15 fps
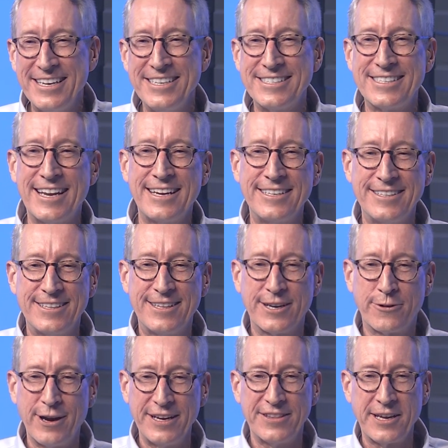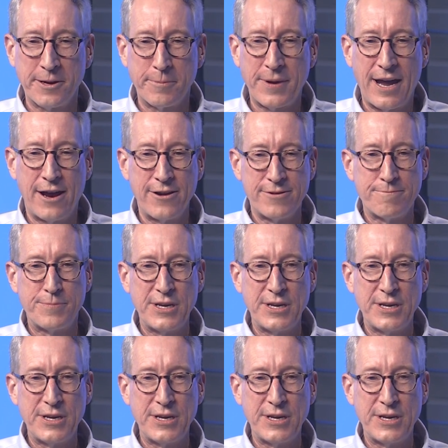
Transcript: he said, the great thing about